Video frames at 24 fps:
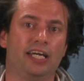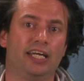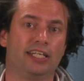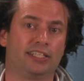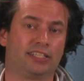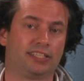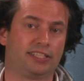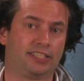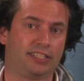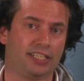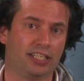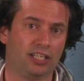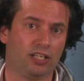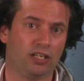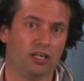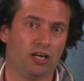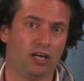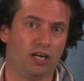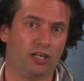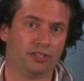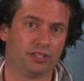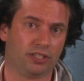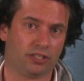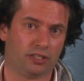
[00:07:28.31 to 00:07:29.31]
is still
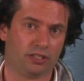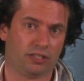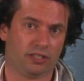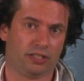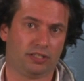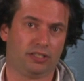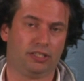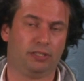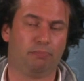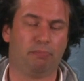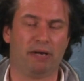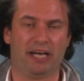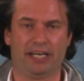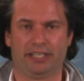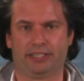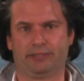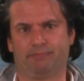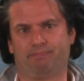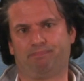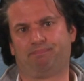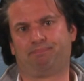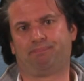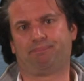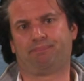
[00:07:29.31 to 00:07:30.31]
under
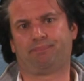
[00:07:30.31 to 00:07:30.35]
debate.